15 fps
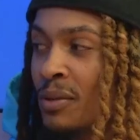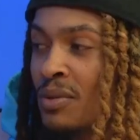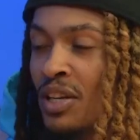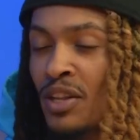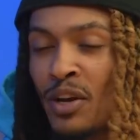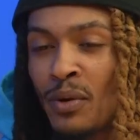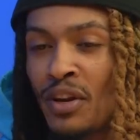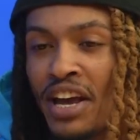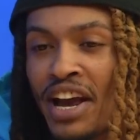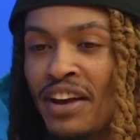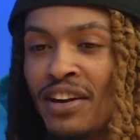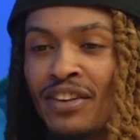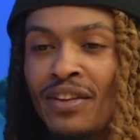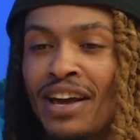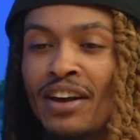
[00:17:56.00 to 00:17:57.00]
they
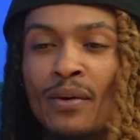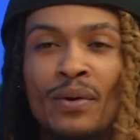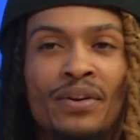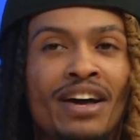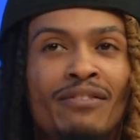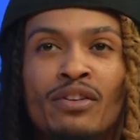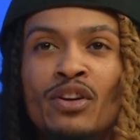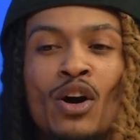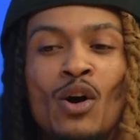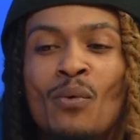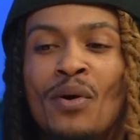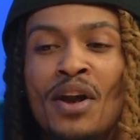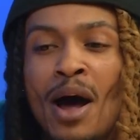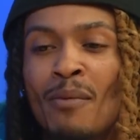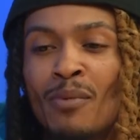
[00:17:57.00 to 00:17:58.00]
ain't gonna never know
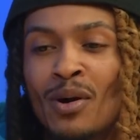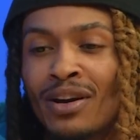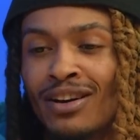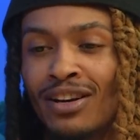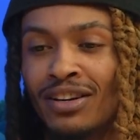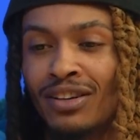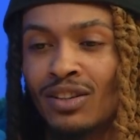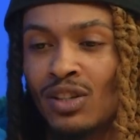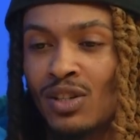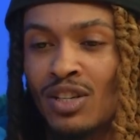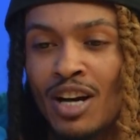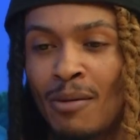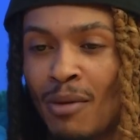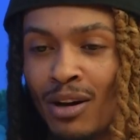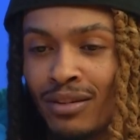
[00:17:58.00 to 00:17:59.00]
when I'm gonna just
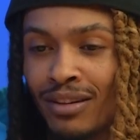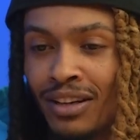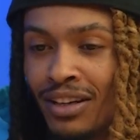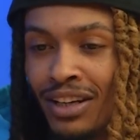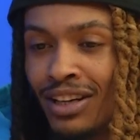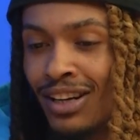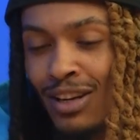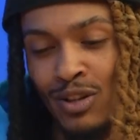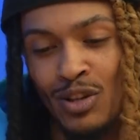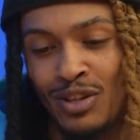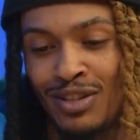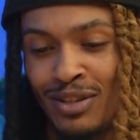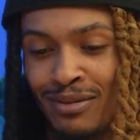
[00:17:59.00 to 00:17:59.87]
come out and just